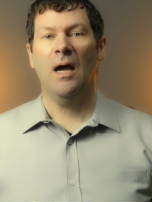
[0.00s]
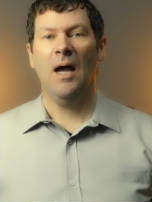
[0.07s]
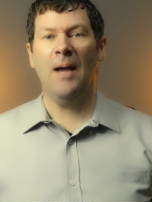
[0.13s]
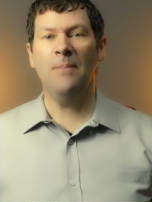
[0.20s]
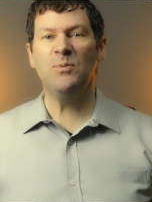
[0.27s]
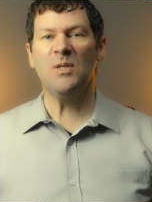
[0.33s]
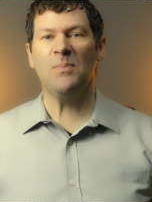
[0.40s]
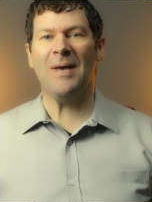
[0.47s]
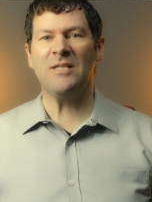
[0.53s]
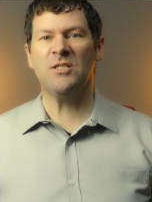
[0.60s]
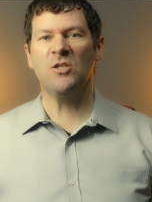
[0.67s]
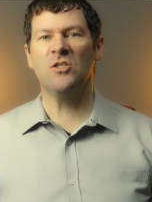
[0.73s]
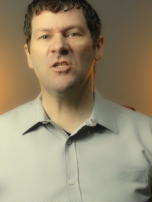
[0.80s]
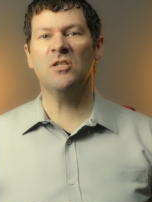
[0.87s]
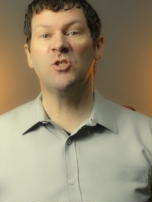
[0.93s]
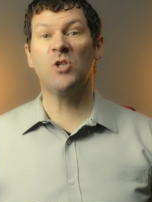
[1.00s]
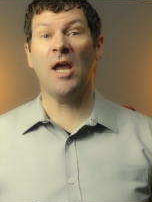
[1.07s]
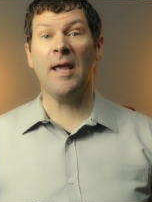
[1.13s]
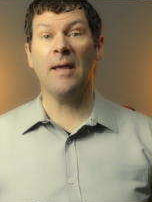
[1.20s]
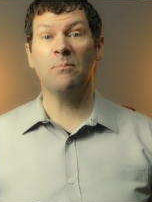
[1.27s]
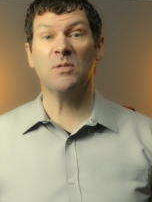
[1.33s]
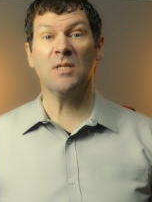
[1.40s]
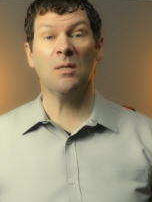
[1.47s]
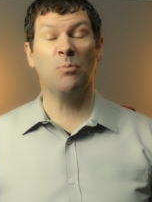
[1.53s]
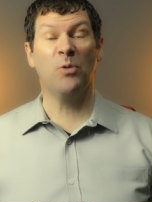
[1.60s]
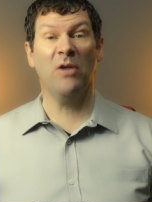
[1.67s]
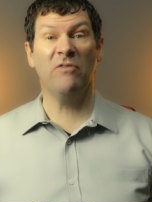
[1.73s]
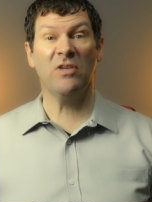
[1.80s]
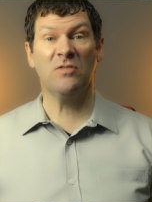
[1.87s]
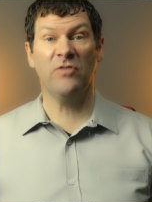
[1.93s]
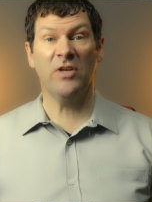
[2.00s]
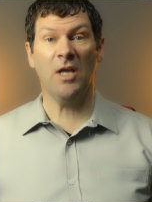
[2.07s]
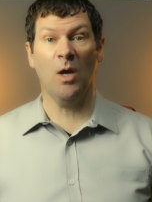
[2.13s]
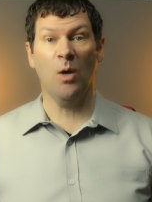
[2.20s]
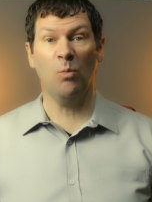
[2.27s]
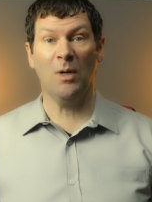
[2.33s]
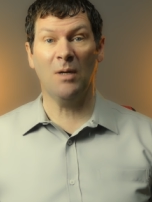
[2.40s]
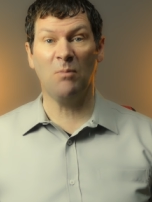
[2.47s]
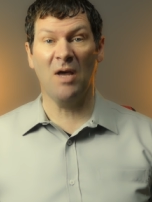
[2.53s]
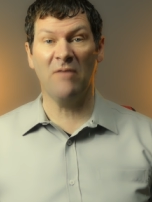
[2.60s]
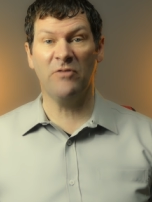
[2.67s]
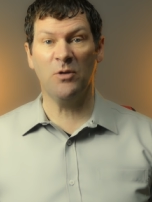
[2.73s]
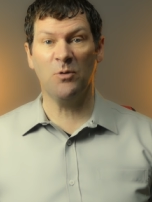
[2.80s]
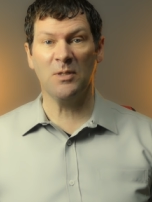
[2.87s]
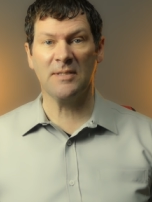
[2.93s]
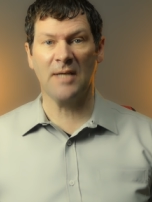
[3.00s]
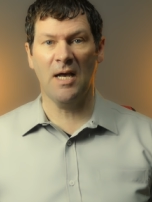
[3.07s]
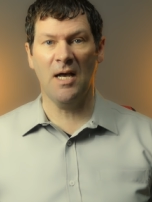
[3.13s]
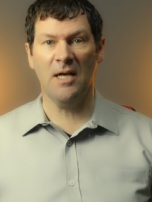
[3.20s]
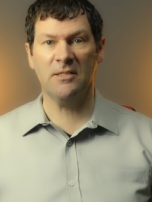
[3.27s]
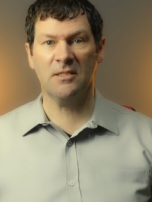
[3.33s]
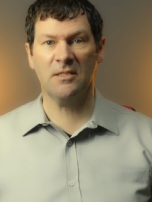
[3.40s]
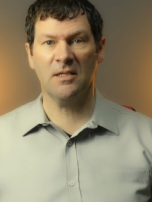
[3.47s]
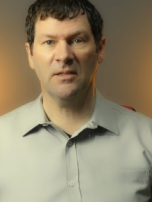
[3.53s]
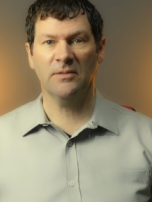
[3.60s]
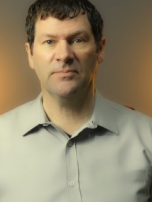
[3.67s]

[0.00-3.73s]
I'm Sebastian St. James. In a previous video, one of my viewers asked,